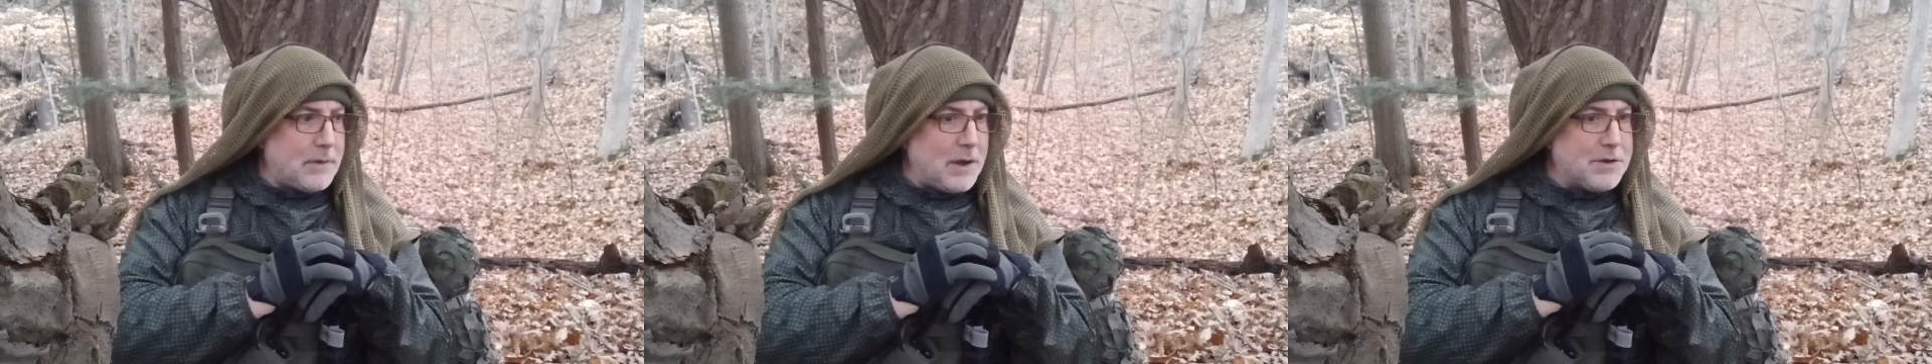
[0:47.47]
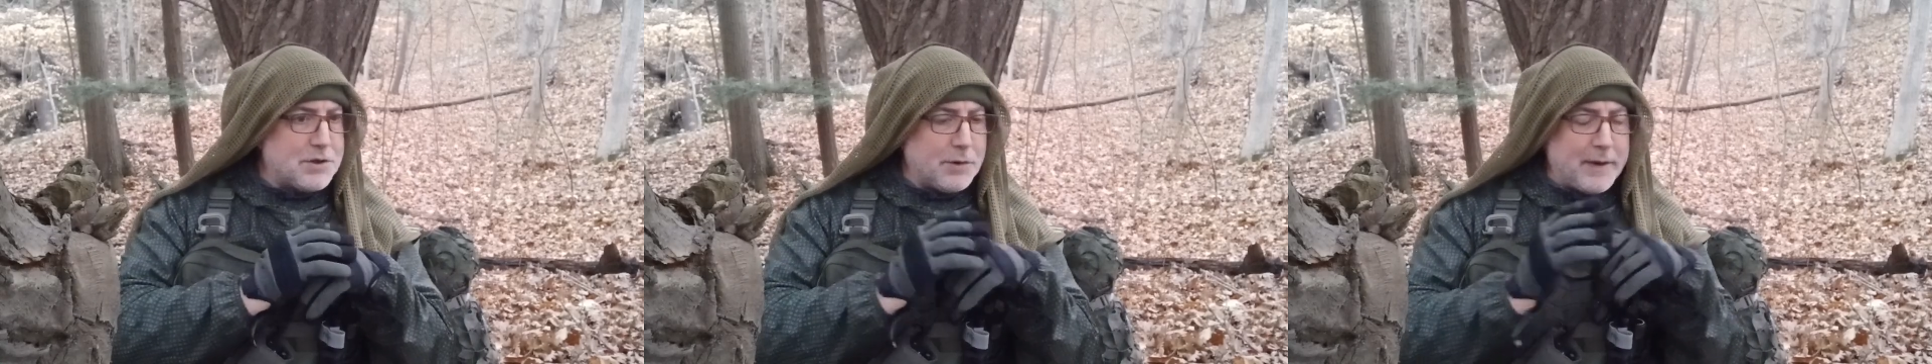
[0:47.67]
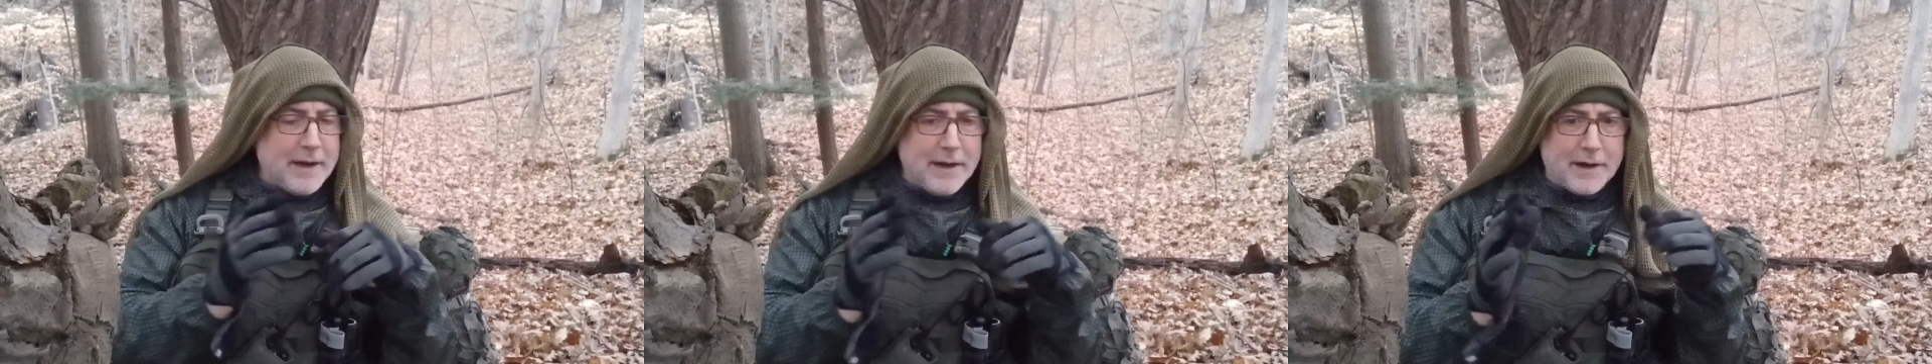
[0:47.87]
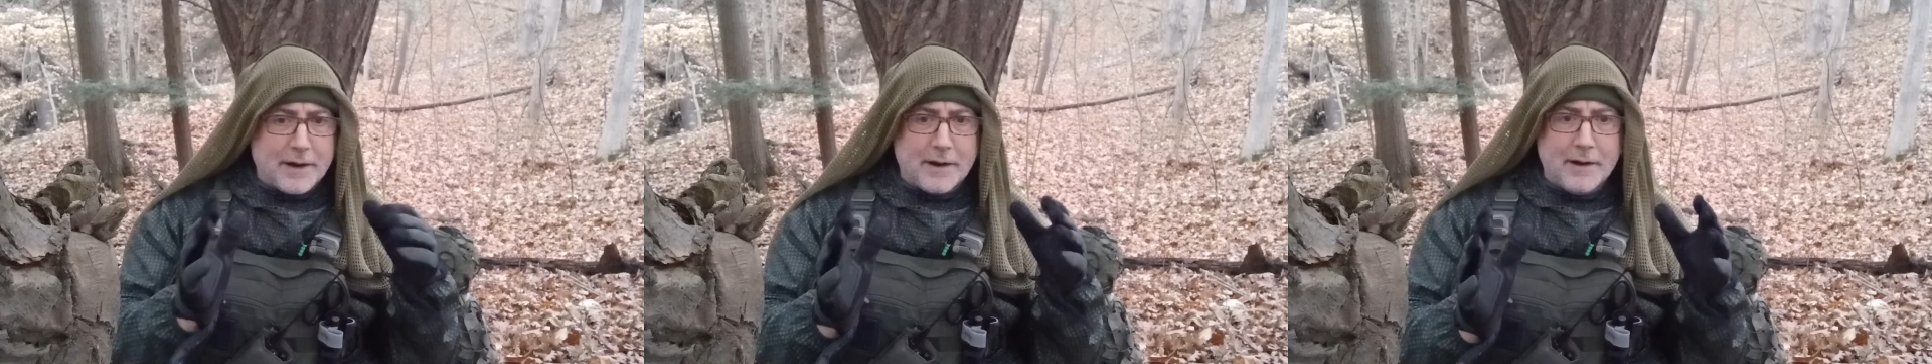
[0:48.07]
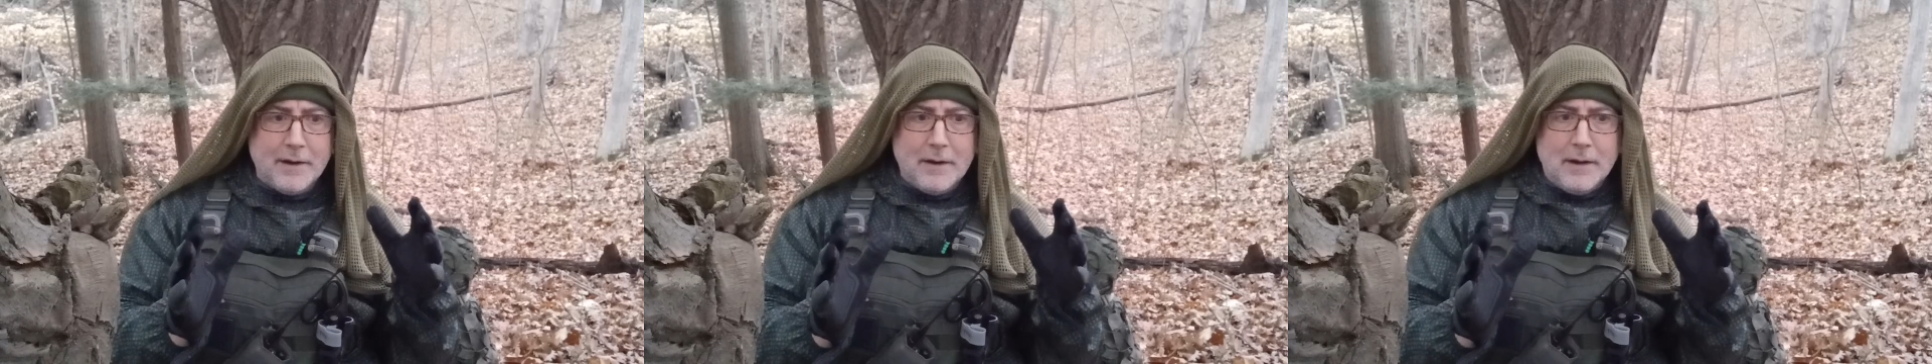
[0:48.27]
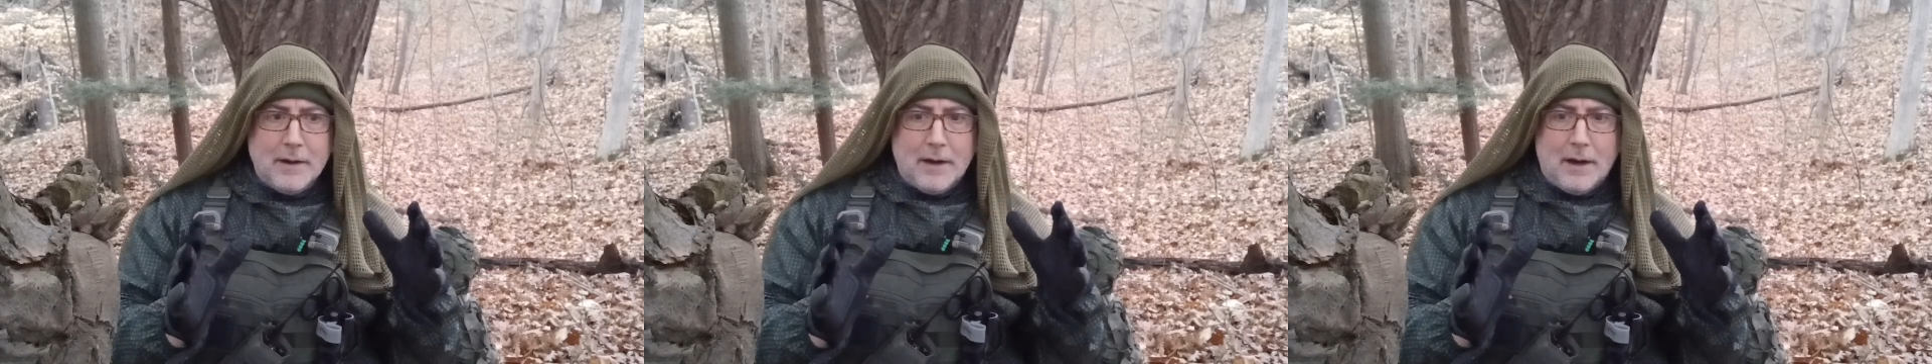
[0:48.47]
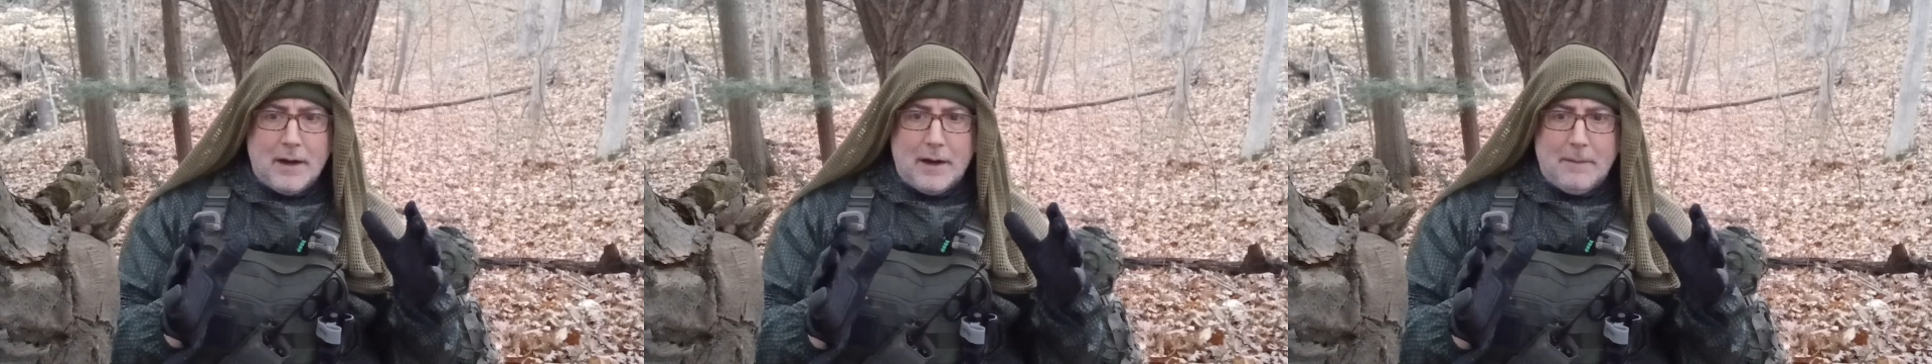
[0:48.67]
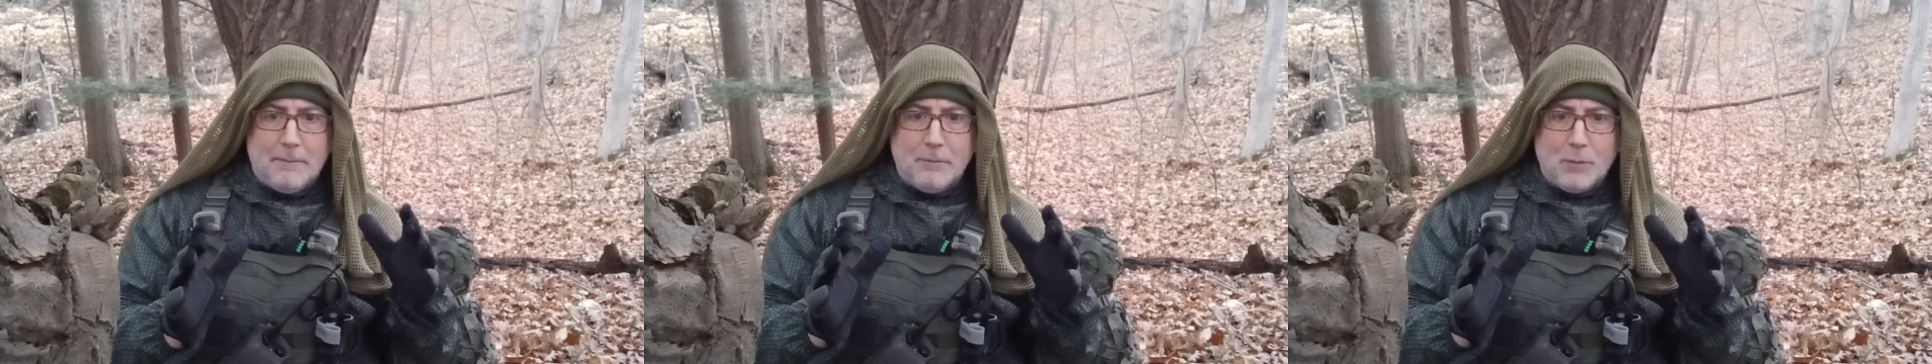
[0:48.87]
So here,
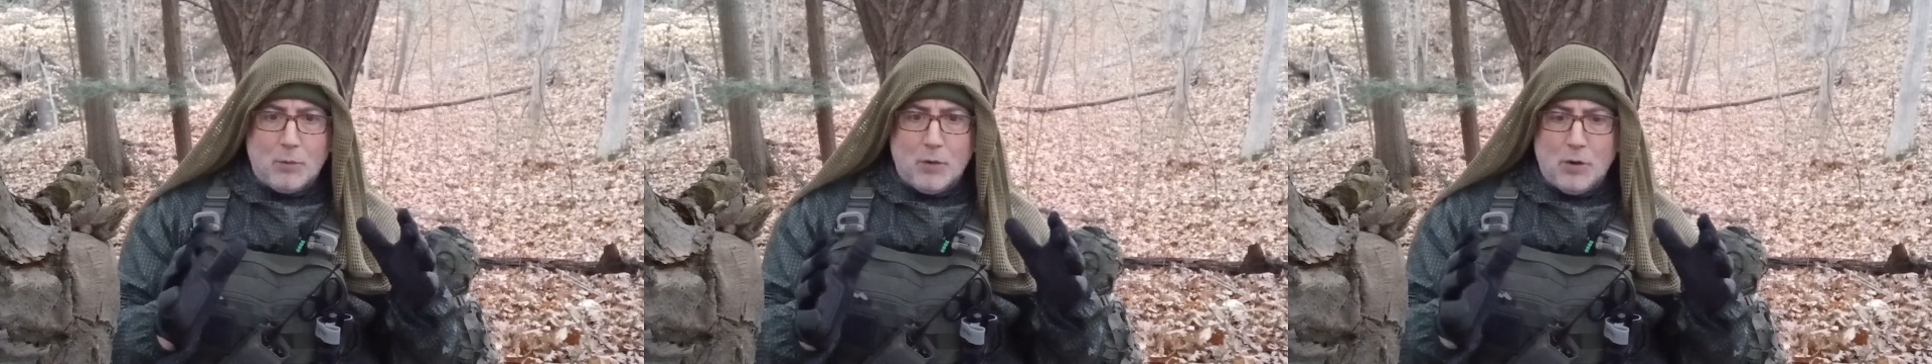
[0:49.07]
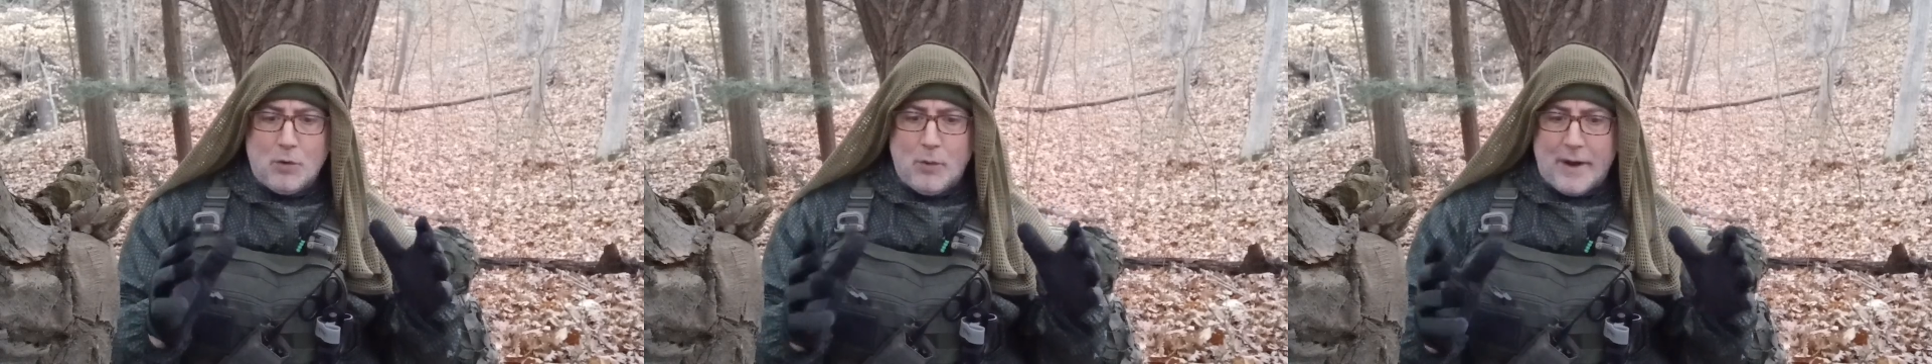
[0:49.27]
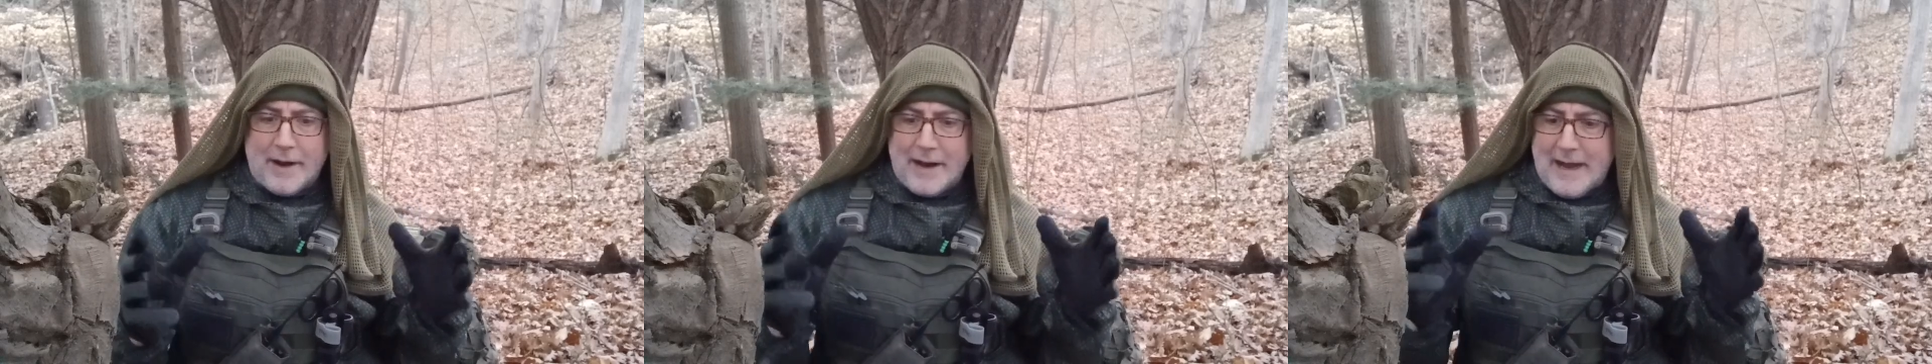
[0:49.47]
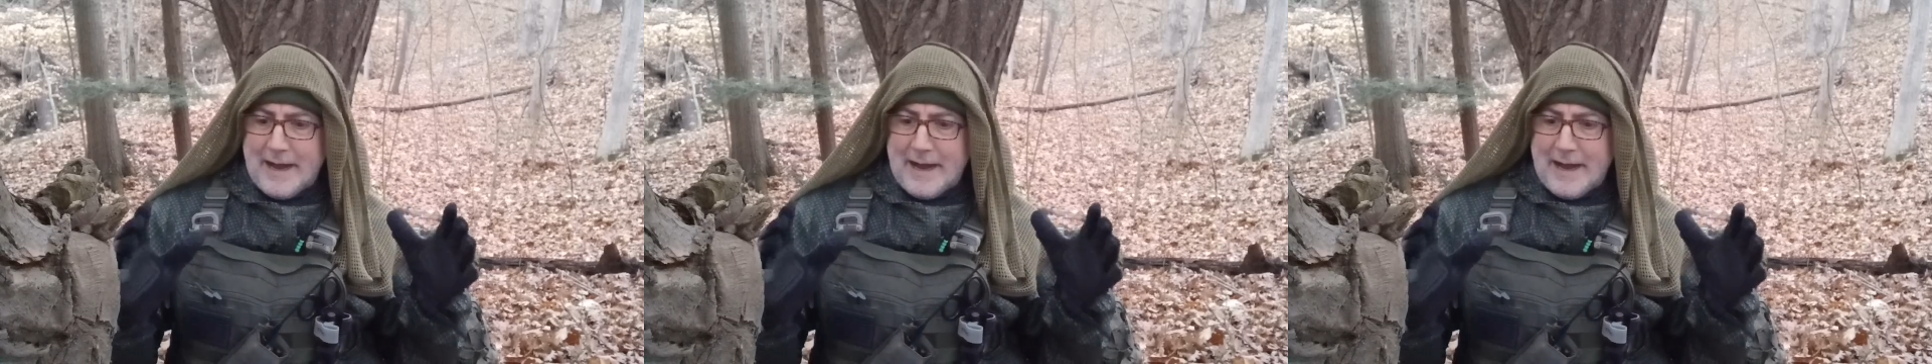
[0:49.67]
real quick,